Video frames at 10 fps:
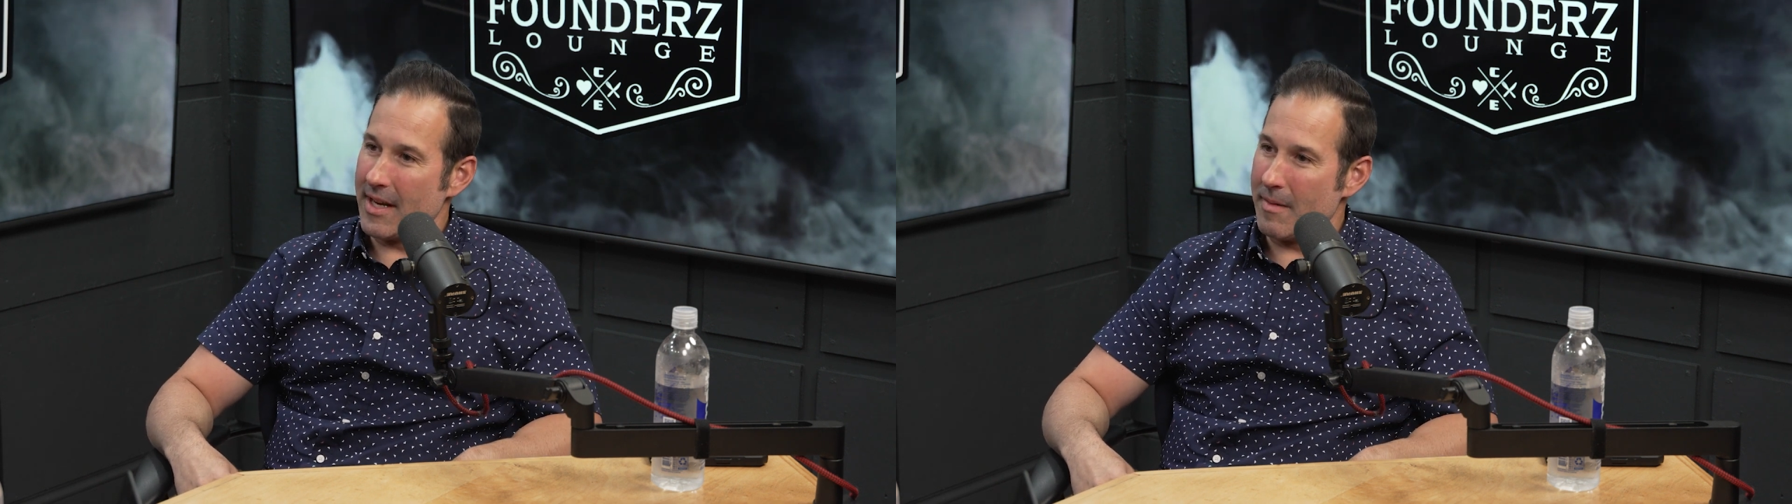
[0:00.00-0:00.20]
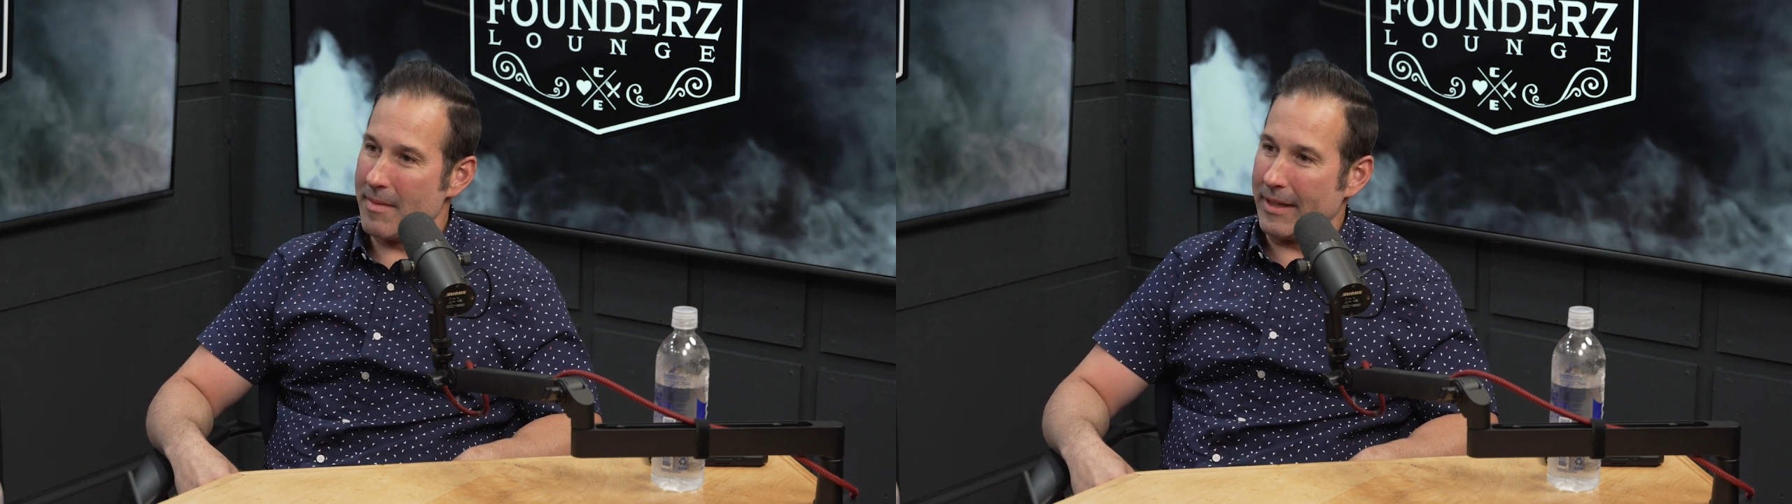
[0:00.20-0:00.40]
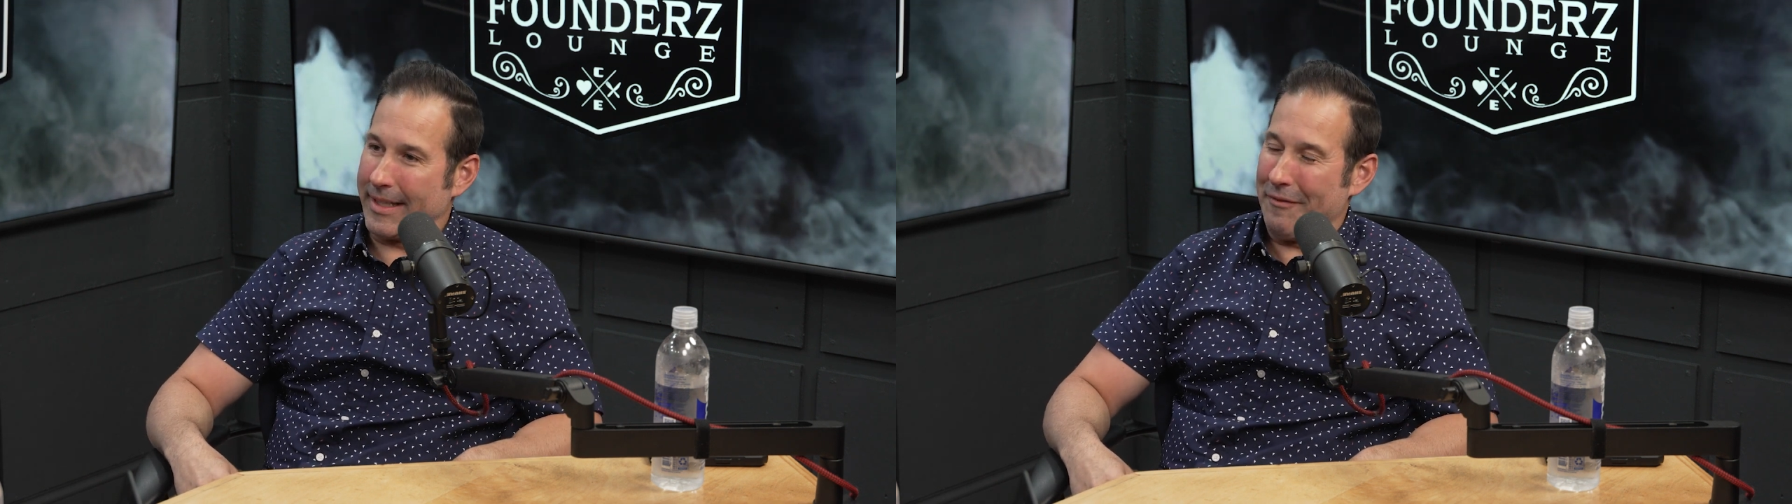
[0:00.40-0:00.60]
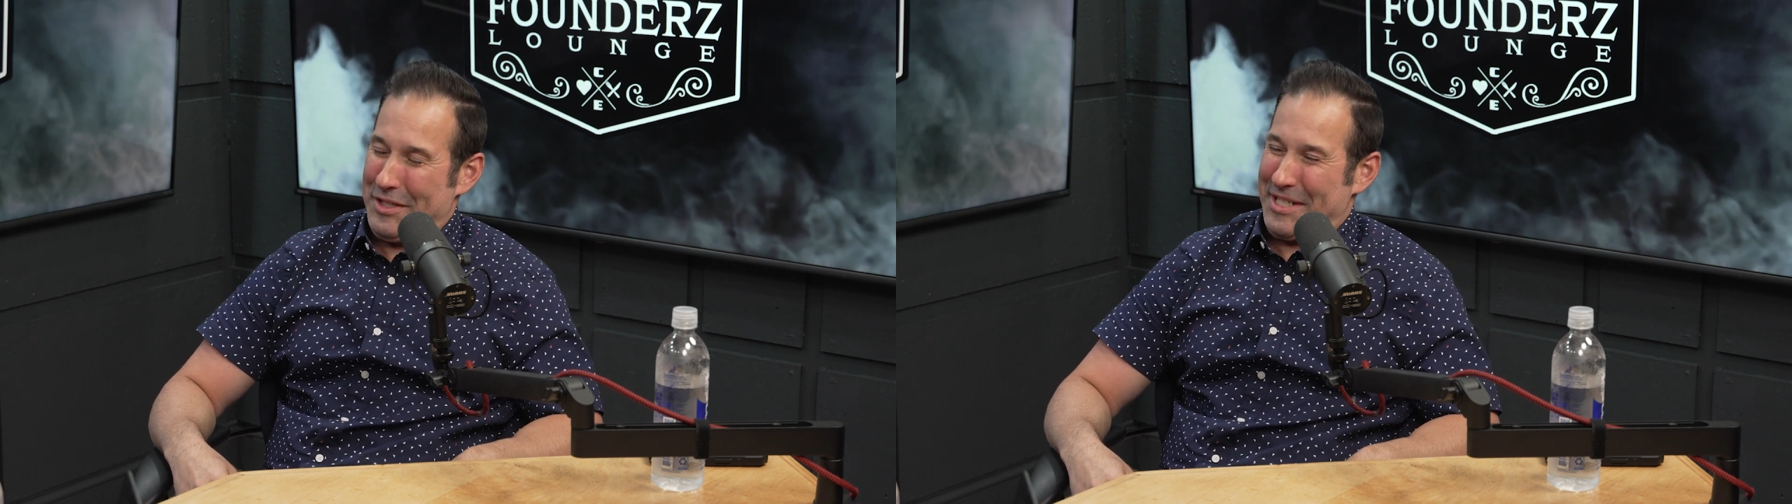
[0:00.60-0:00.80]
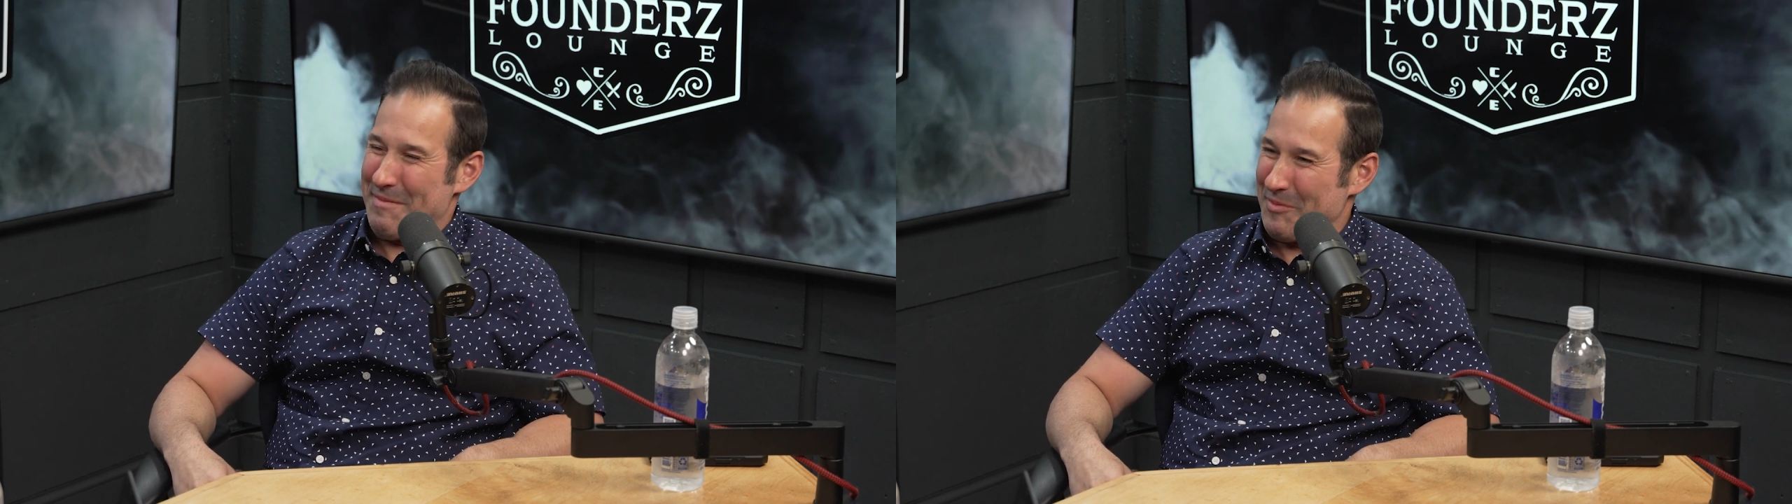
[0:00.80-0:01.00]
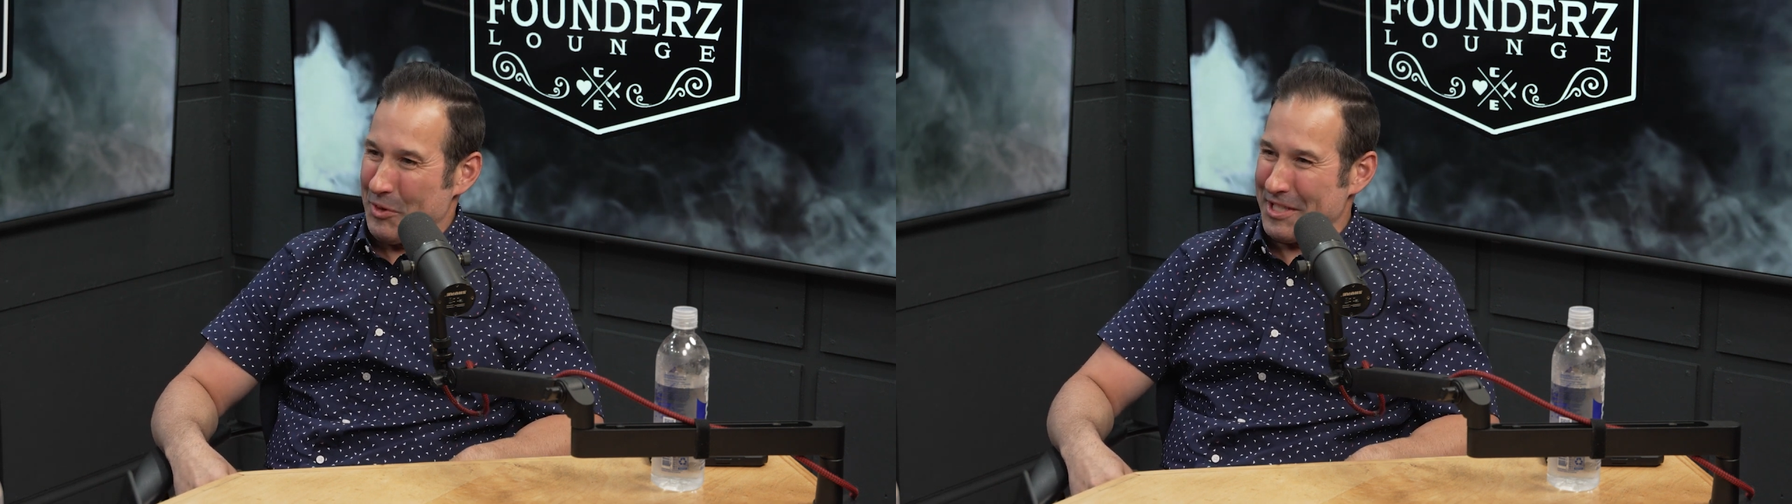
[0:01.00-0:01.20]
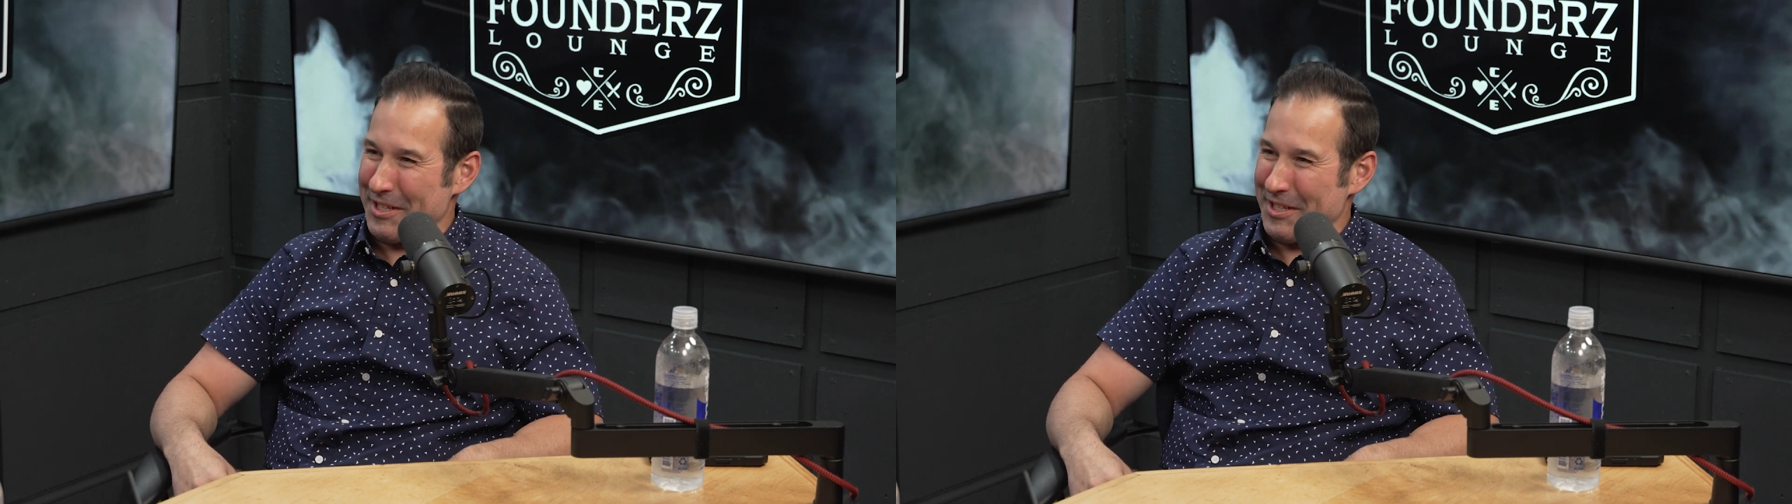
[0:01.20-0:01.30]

and I'm about to give you some more